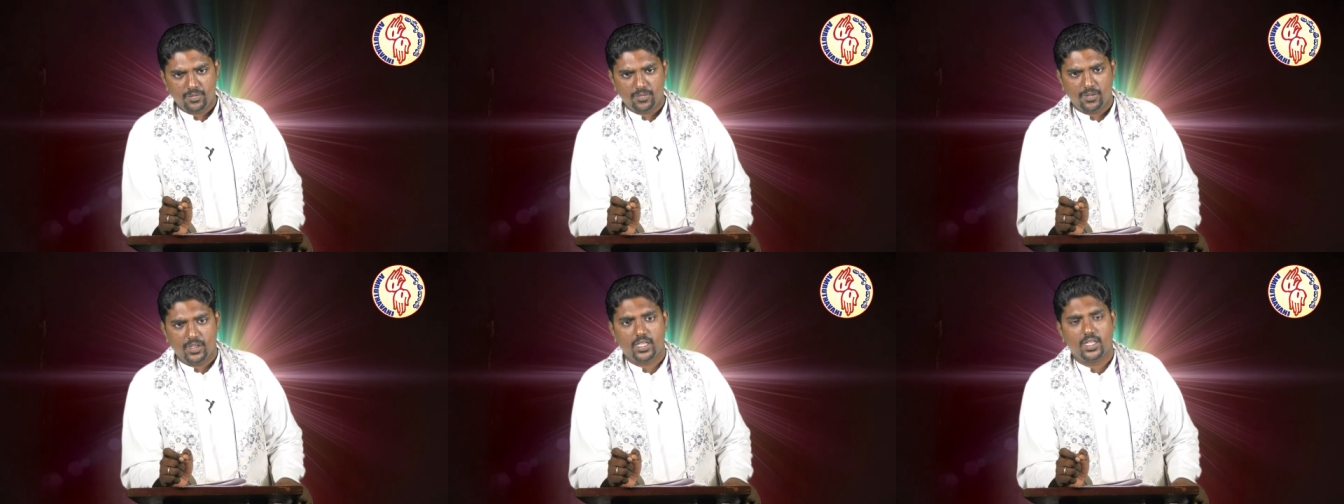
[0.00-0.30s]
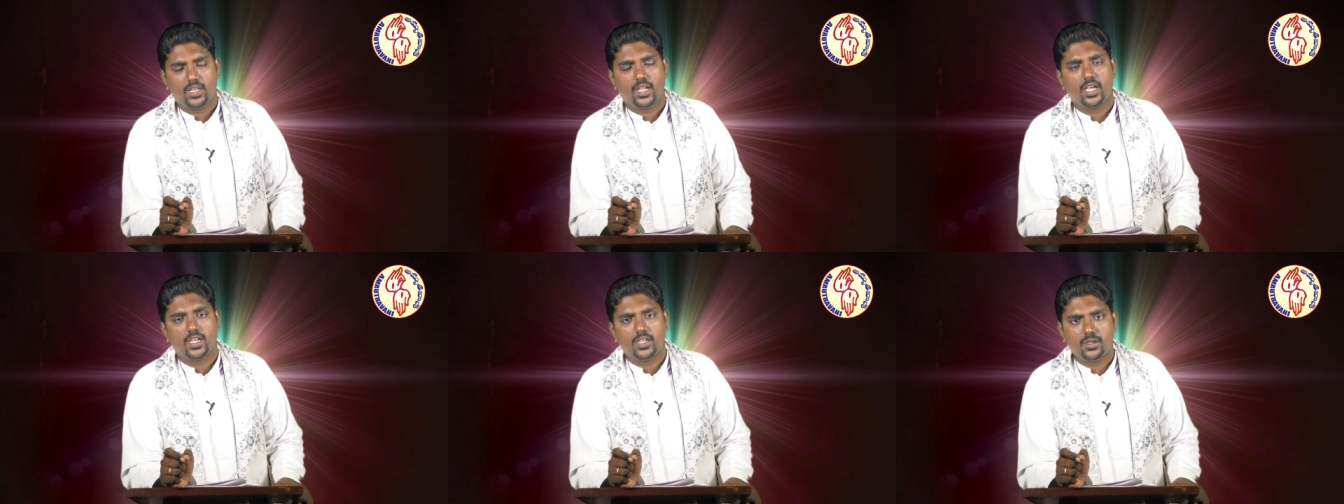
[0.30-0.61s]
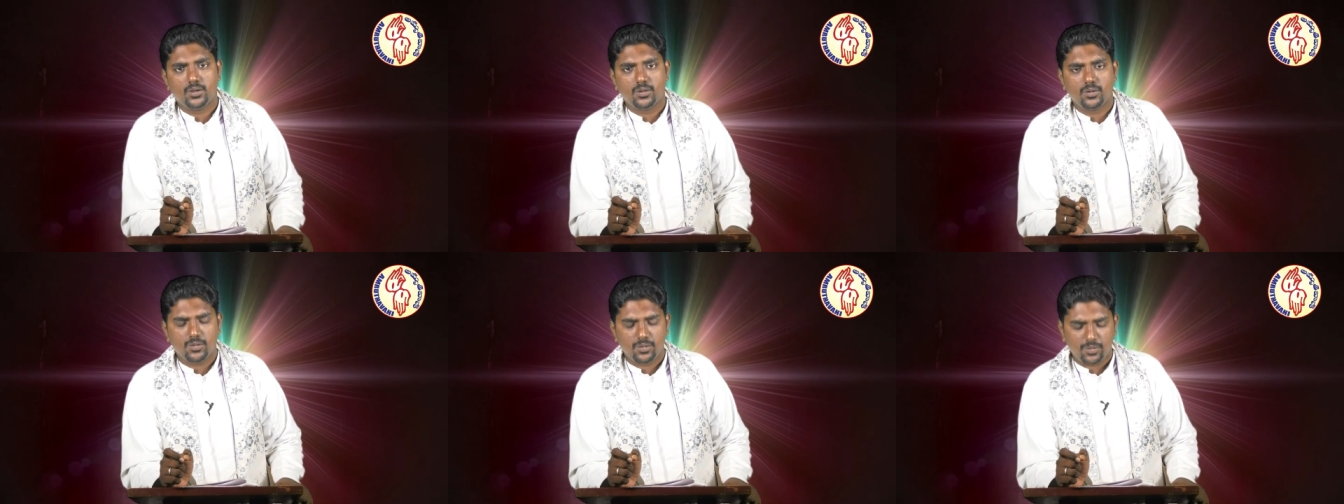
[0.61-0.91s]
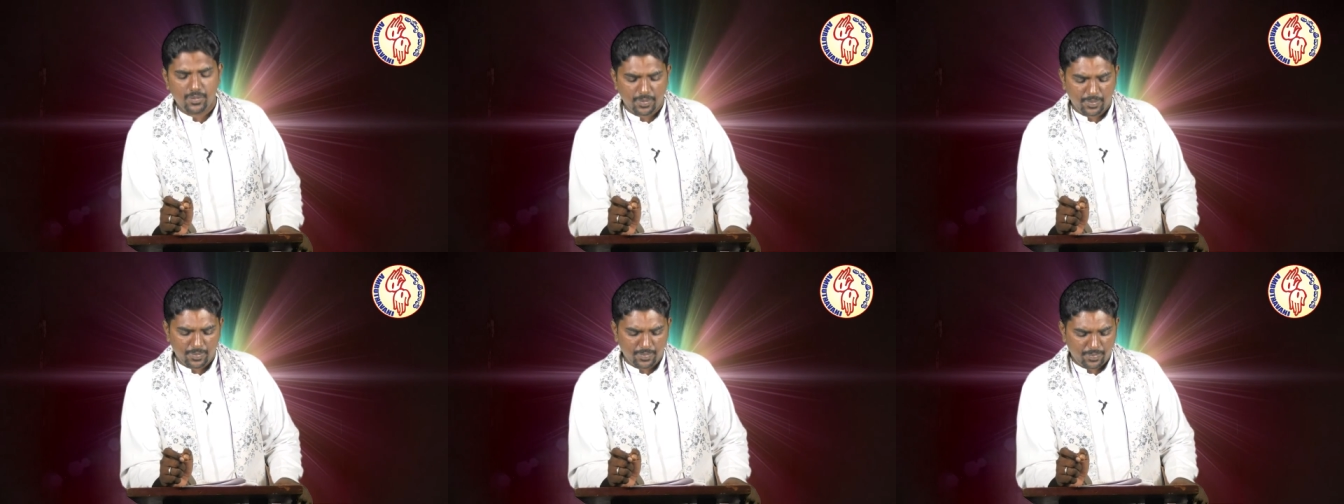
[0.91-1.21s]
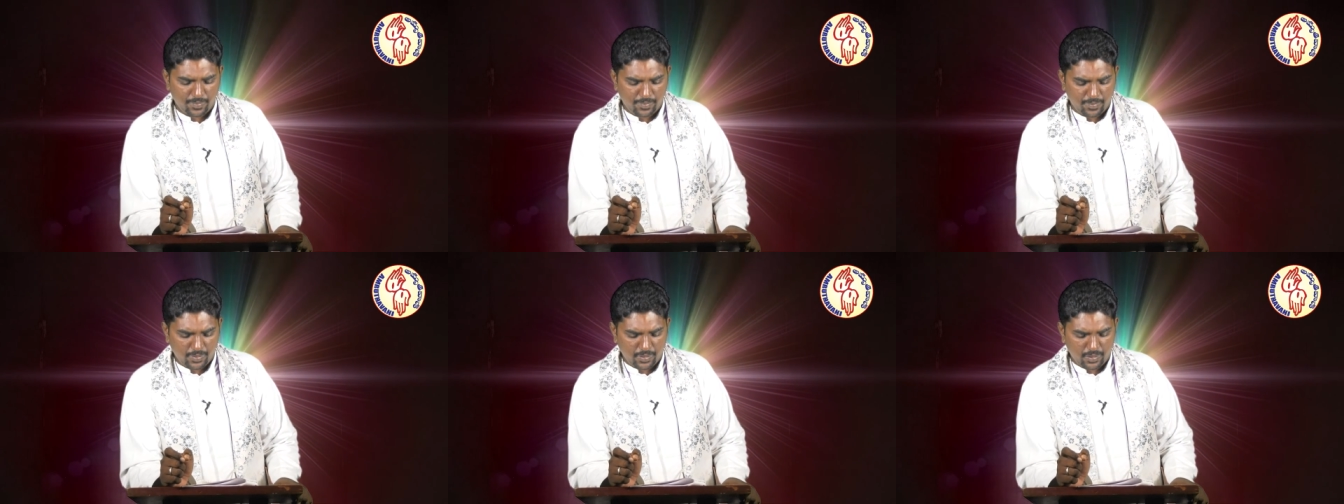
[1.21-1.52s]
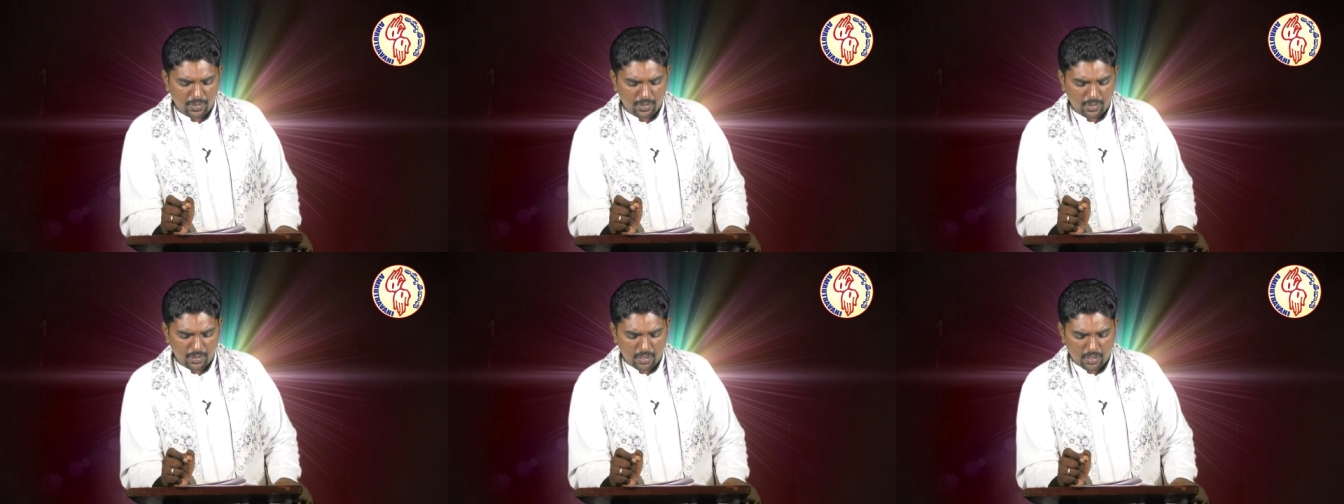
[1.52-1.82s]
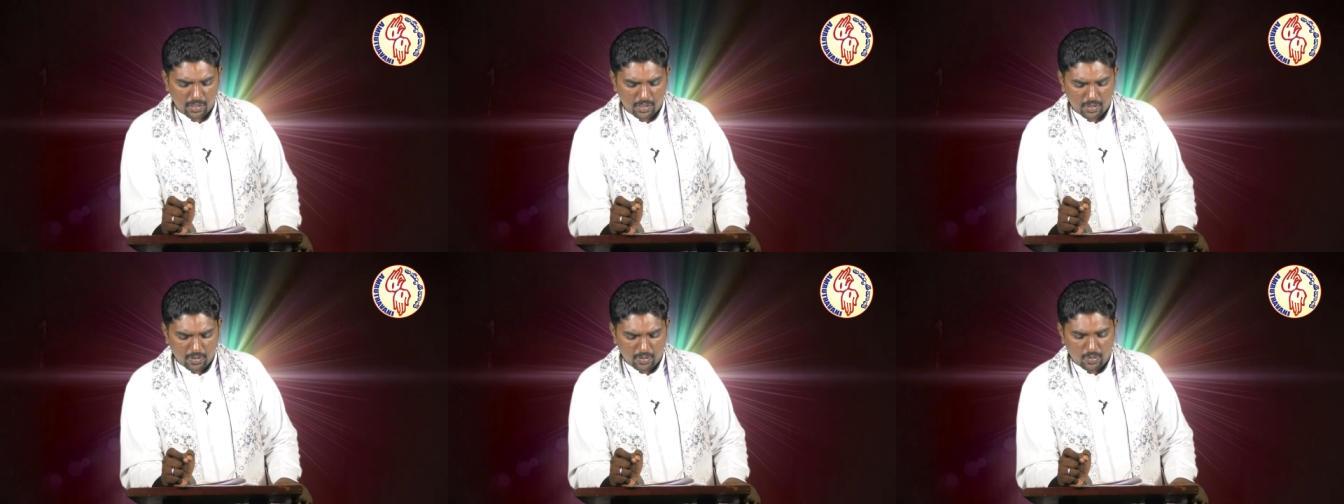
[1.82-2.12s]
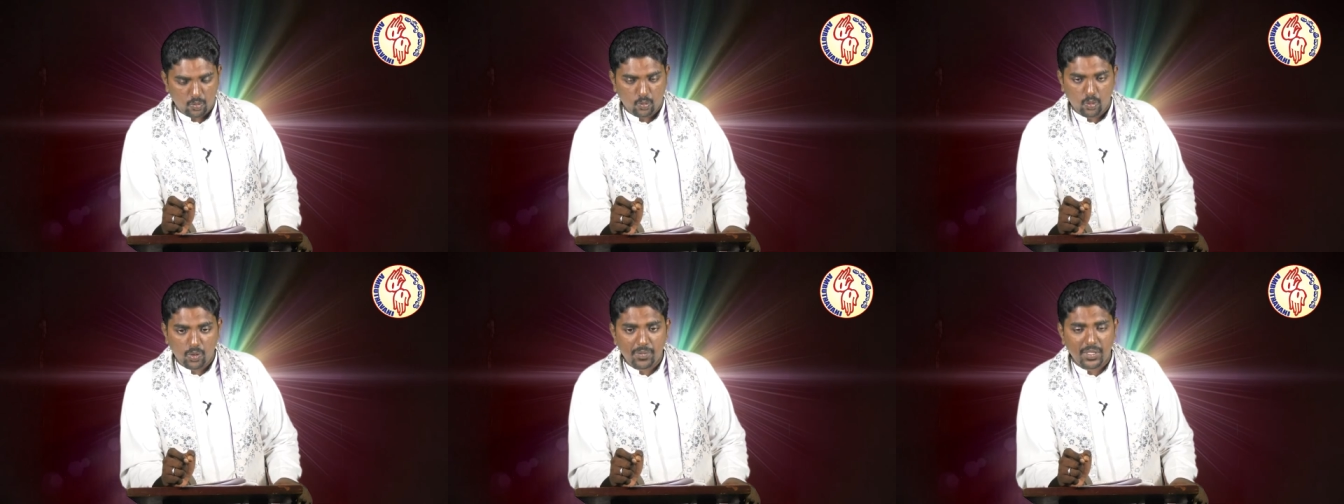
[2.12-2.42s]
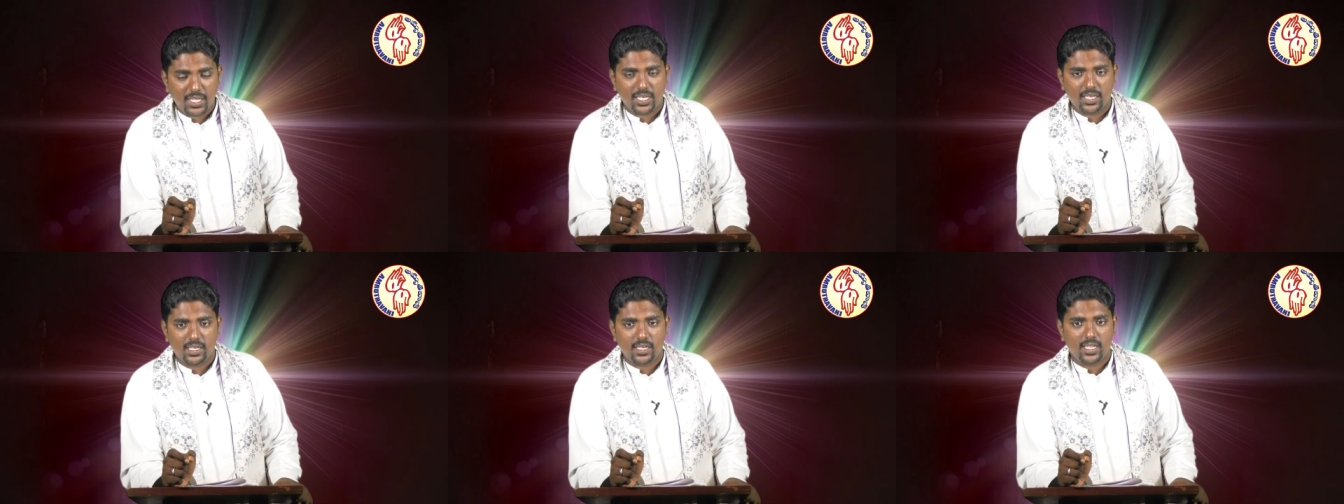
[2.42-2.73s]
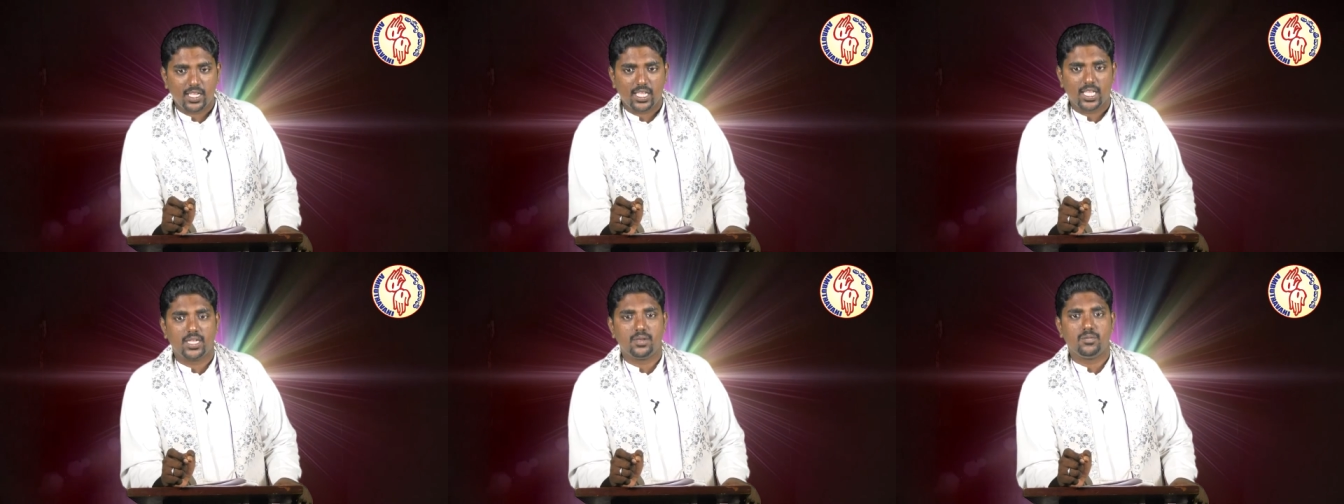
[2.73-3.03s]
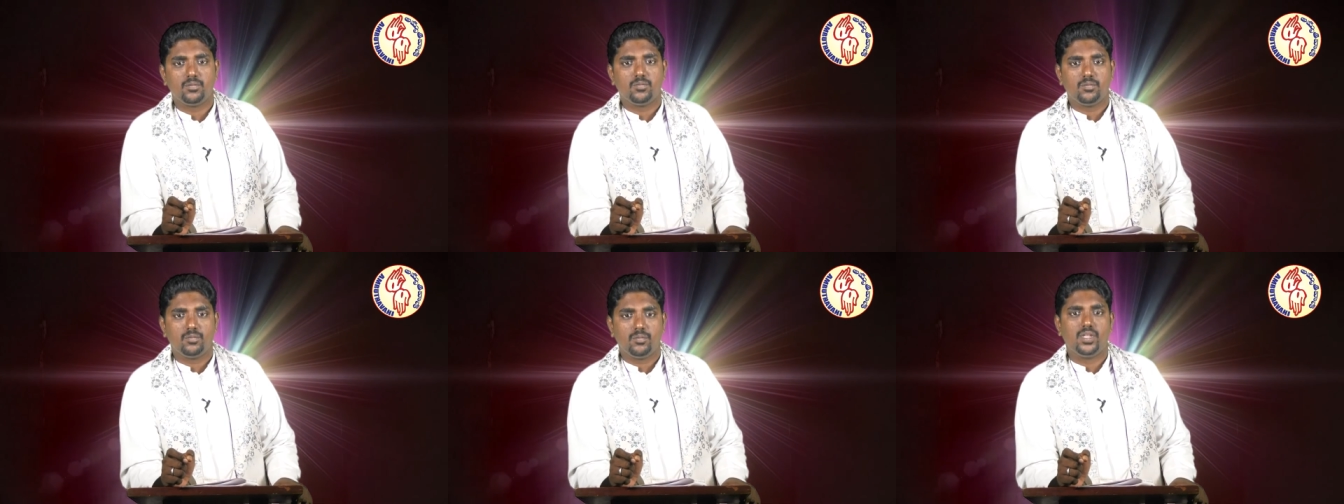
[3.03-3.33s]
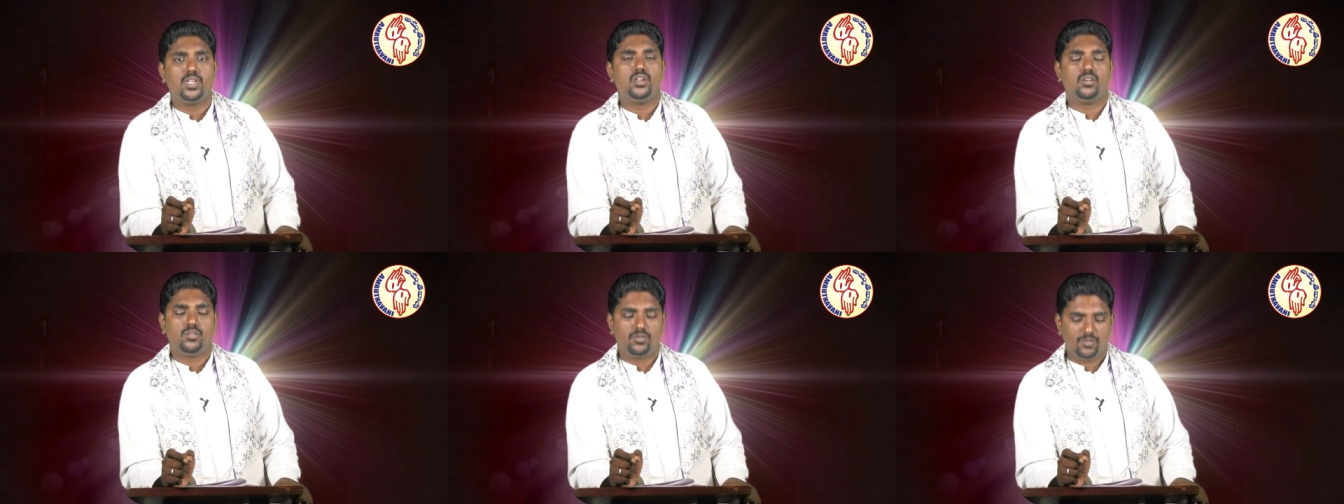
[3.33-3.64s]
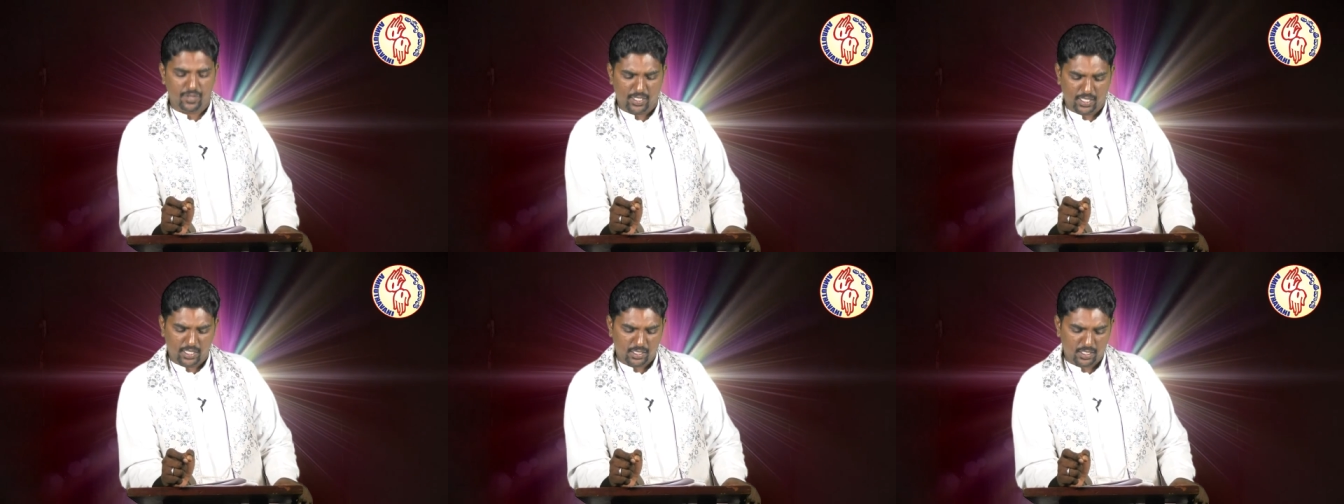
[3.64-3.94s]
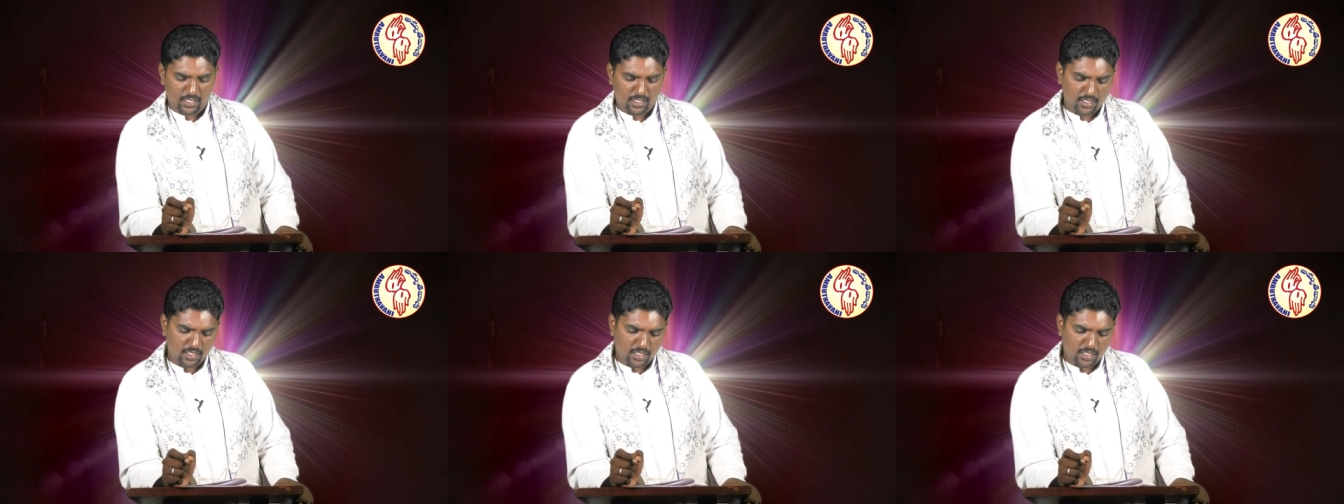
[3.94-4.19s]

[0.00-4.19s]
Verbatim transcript: where are you? Women and men of faith,